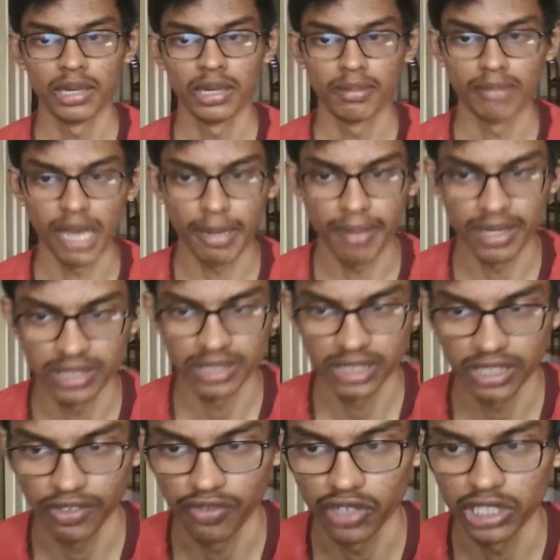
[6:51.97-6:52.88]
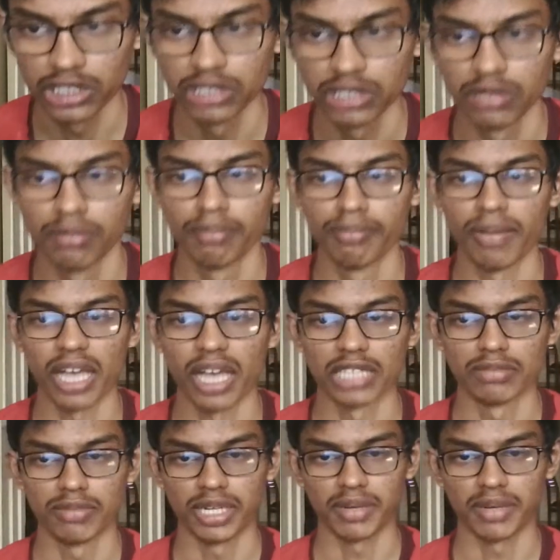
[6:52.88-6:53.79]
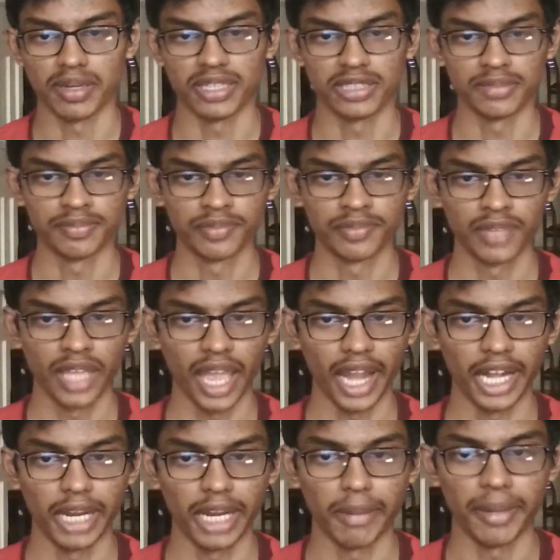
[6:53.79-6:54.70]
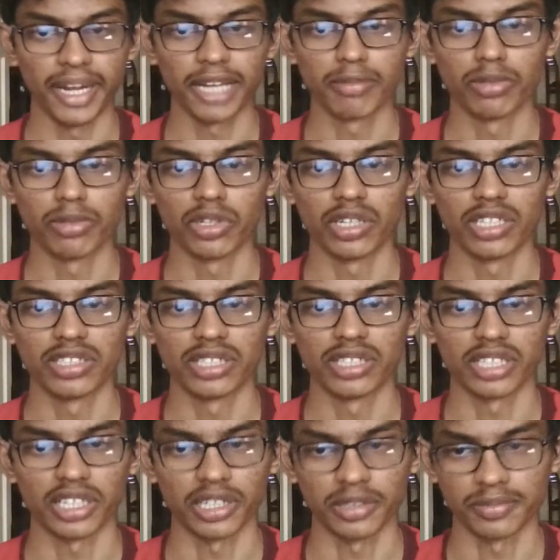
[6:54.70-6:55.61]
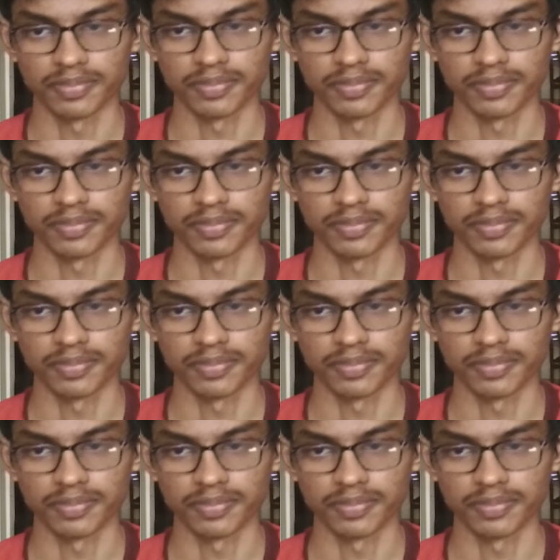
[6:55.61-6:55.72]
bypassing the first pass metabolism and hepatic portal circuit.